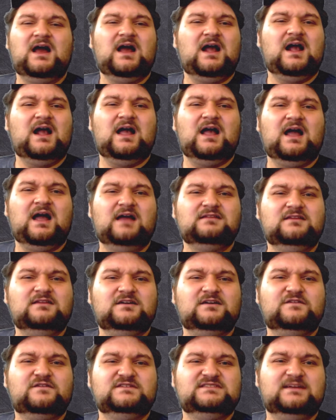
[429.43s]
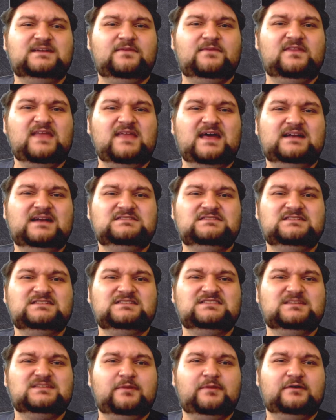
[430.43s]
I look for something that is just
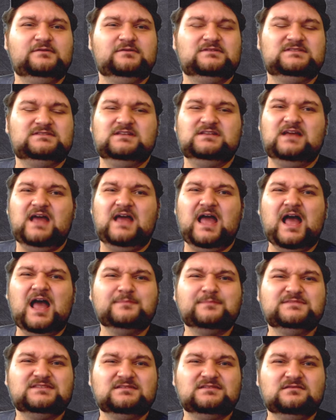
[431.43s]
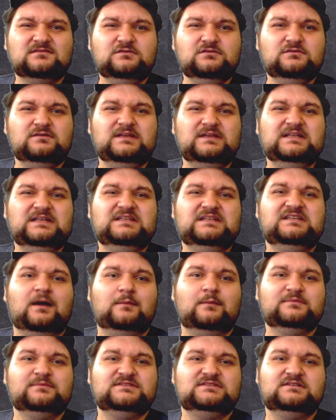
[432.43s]
supposed to absolutely
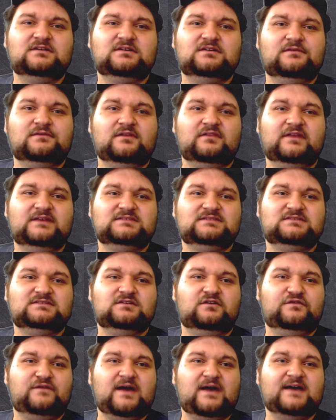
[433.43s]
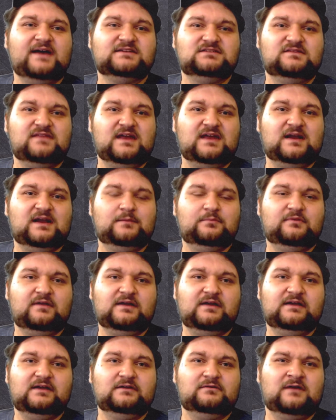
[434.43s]
dumpster the list or faction that I'm
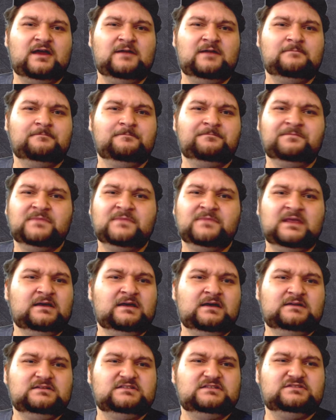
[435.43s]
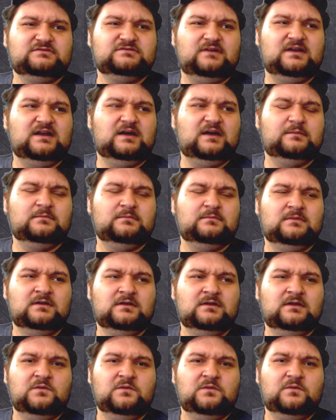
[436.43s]
playing, right? Just straight up.
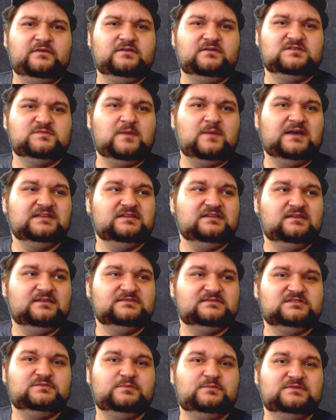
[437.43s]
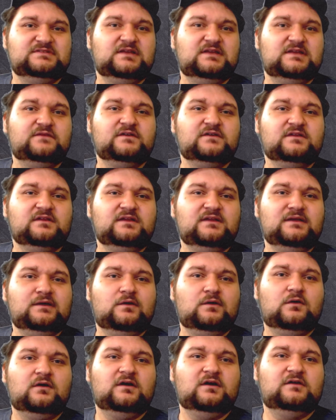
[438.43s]
Whether it's my list specifically
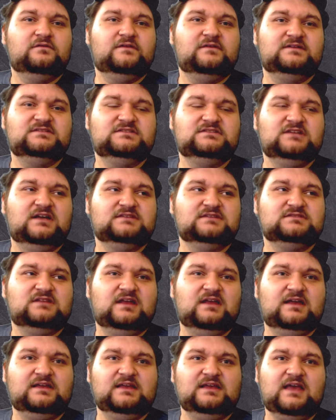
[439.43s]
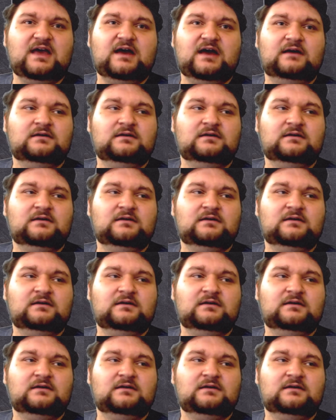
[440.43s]
or if it's just like, yeah,